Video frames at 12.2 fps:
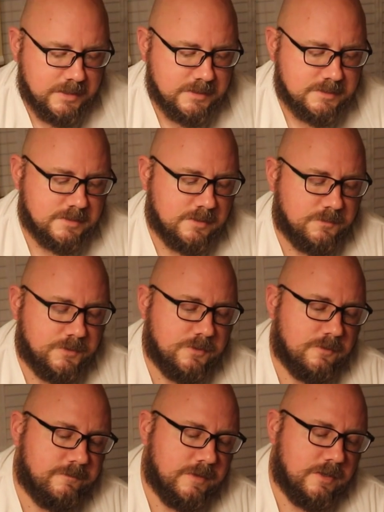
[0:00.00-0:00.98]
this, and we'll
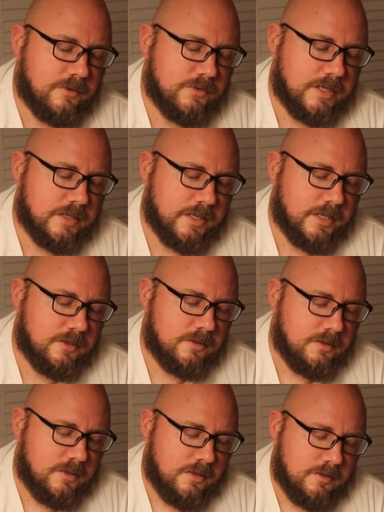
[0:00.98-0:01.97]
do a video on that
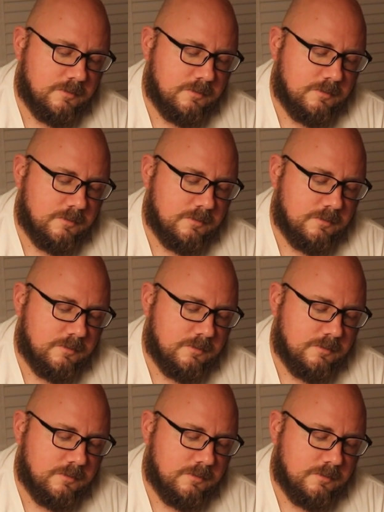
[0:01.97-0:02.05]
later.